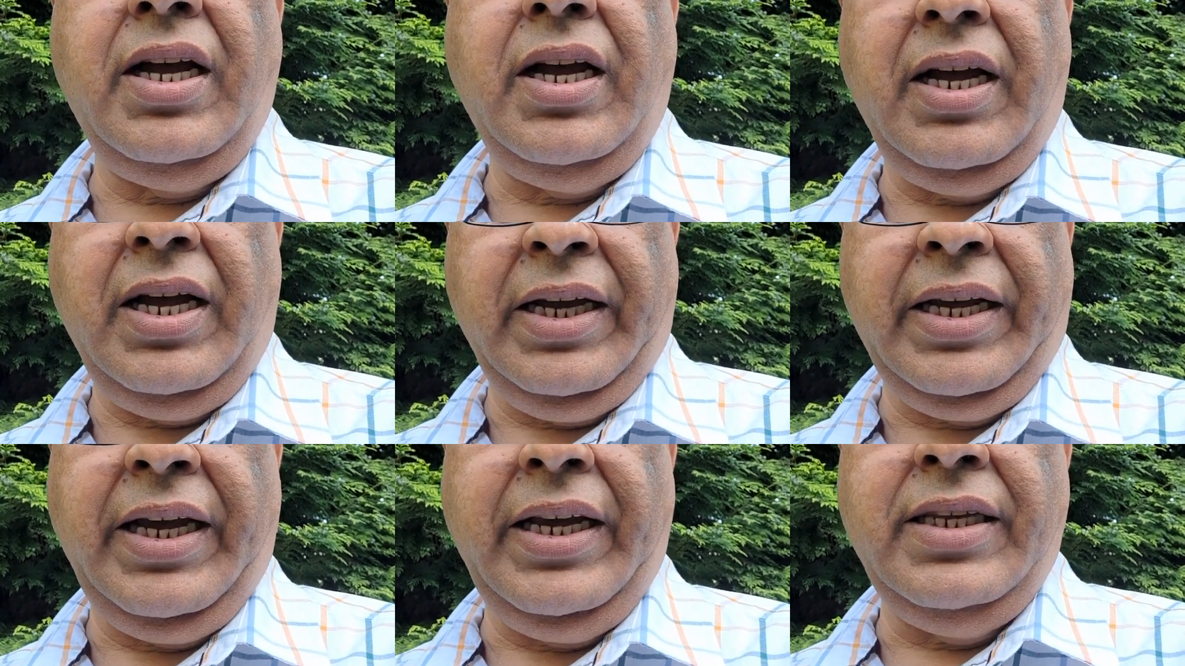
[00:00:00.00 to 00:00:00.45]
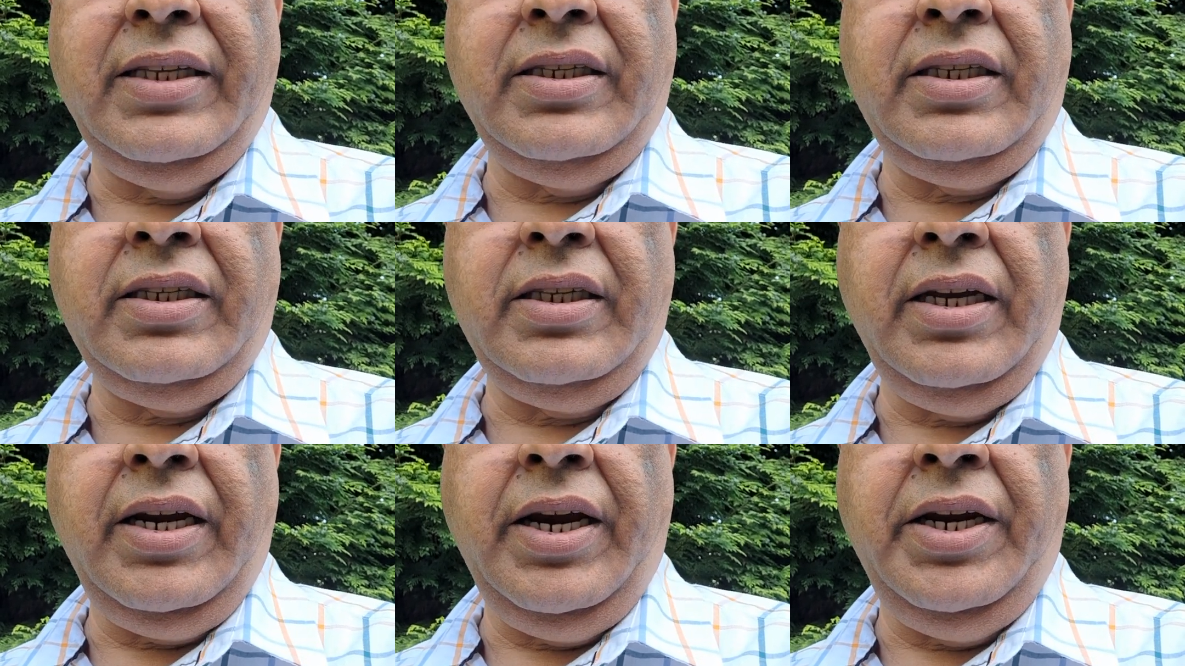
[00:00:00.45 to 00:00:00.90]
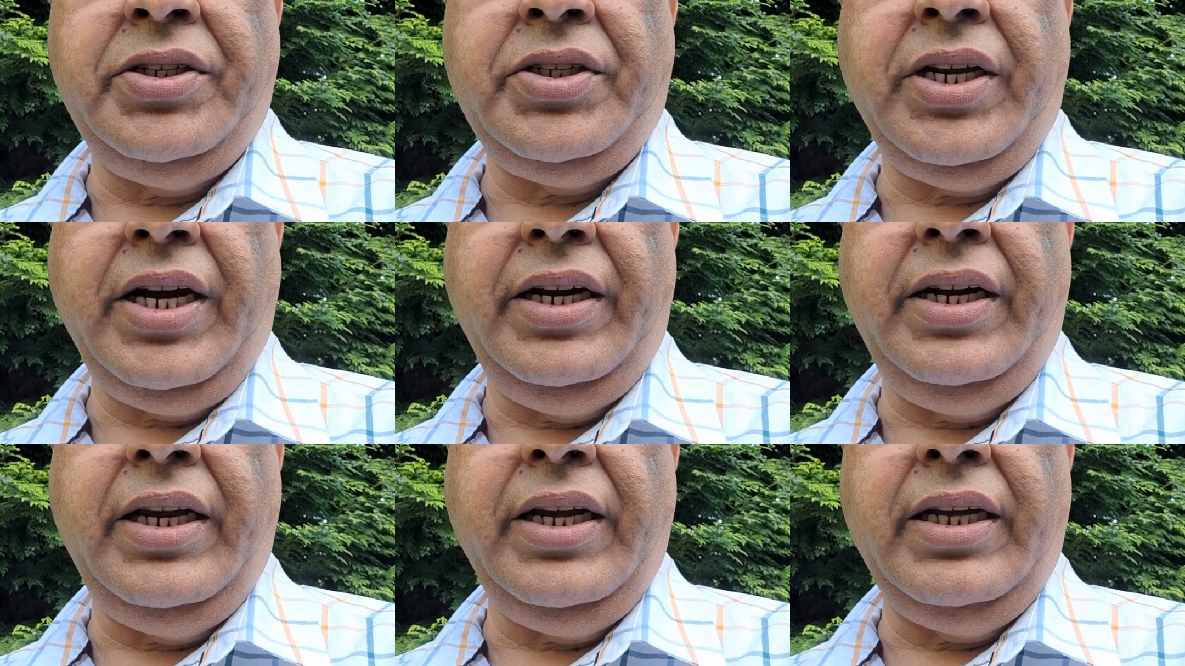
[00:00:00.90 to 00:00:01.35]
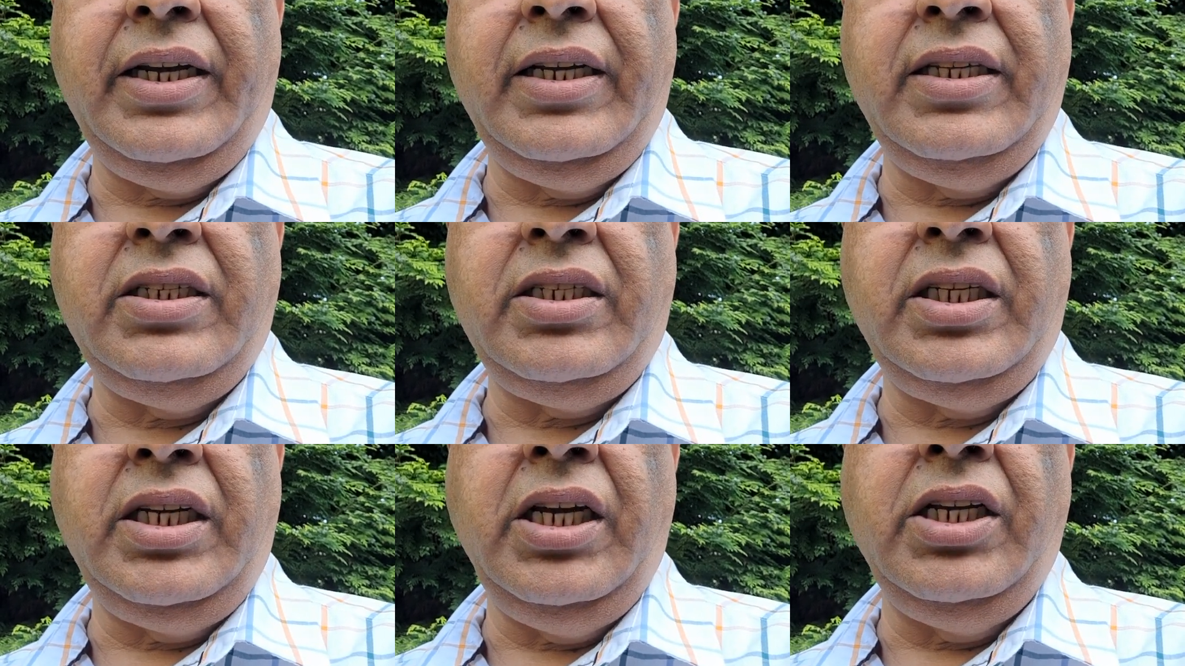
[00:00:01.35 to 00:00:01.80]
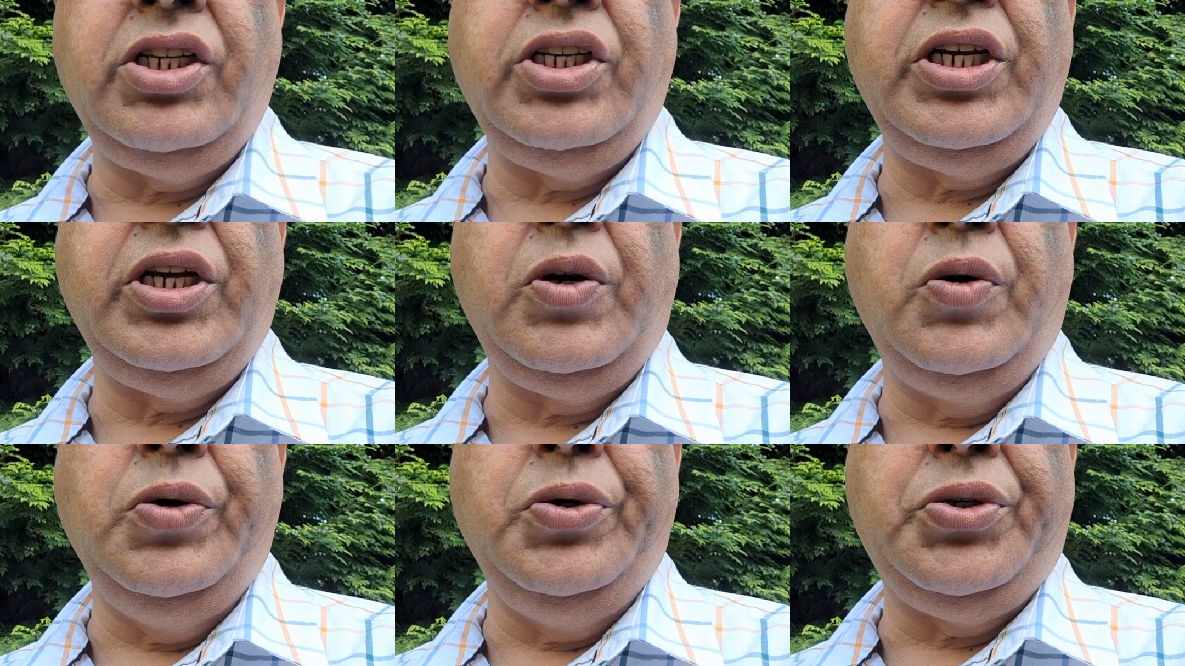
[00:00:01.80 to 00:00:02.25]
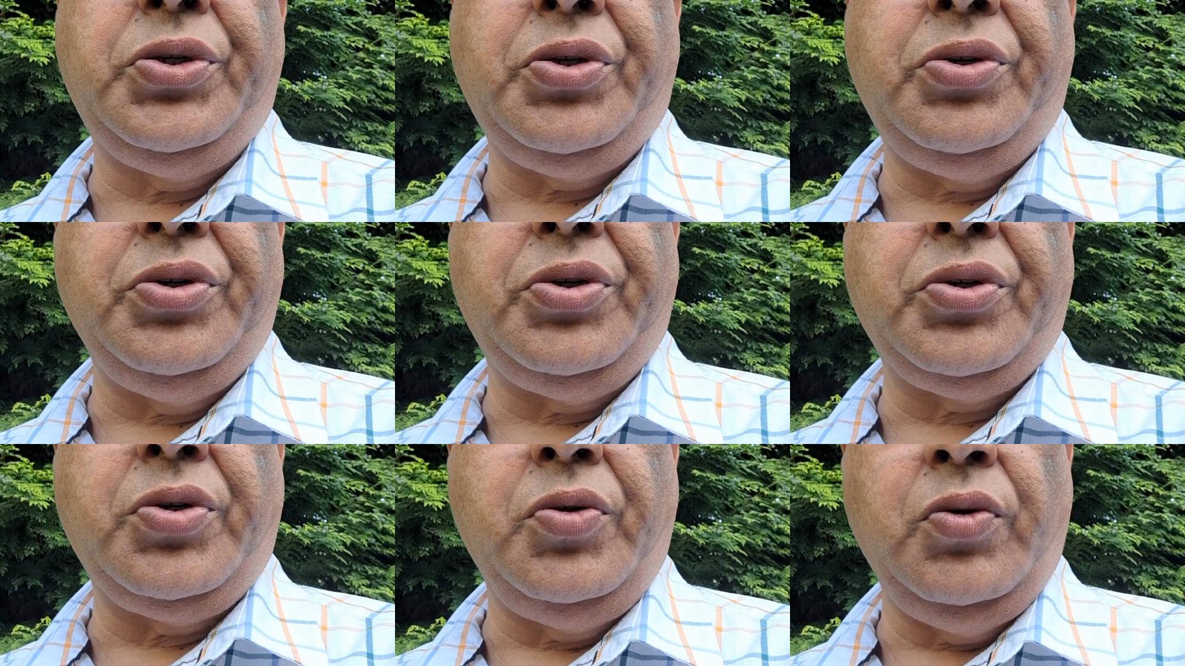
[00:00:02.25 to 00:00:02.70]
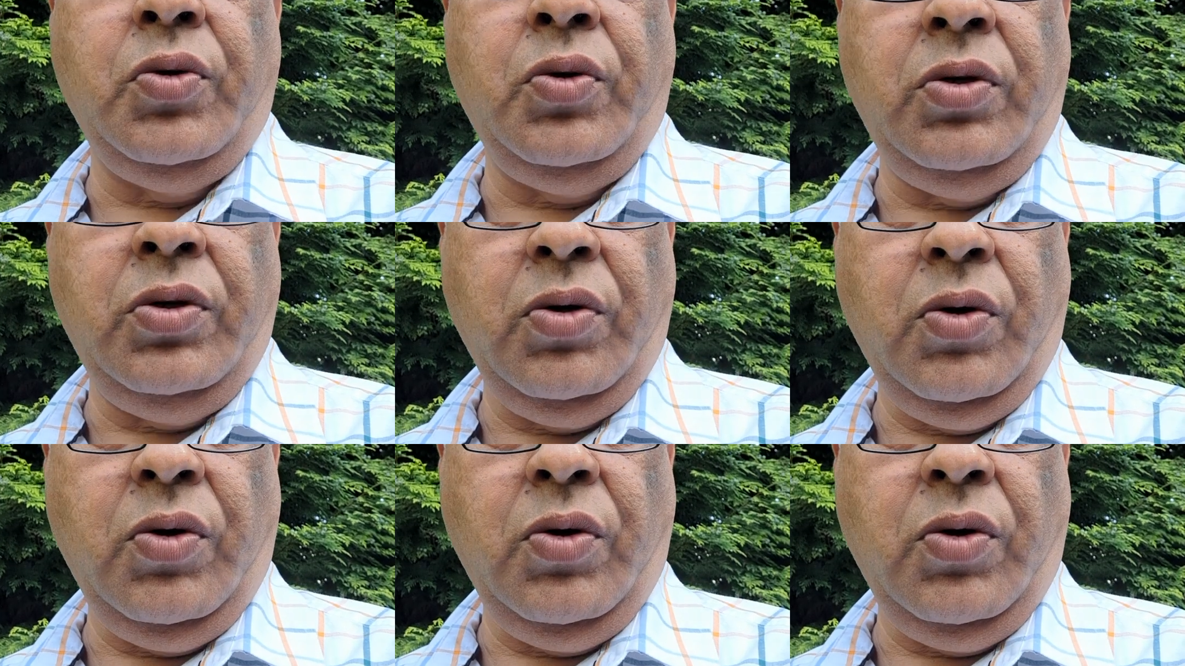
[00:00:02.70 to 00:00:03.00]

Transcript: Against, it's ending in ch. He goes to school.